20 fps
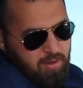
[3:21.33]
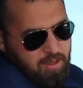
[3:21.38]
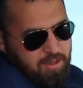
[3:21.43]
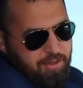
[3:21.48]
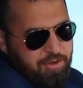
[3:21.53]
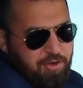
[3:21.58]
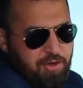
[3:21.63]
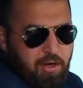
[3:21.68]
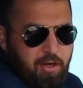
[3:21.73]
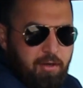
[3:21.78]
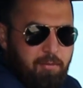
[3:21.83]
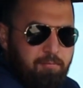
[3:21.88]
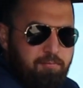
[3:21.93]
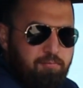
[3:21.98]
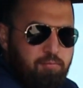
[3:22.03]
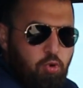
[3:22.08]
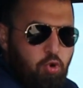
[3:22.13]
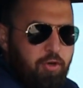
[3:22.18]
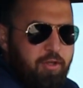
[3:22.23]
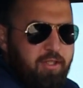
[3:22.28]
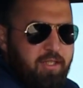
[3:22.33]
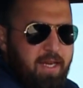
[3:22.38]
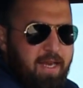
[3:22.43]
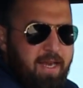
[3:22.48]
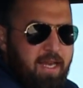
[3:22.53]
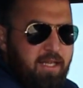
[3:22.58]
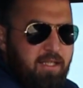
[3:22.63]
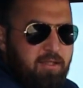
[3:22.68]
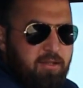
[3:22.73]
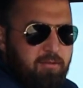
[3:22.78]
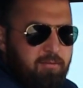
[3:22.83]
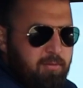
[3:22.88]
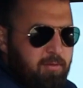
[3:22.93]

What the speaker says: 9.8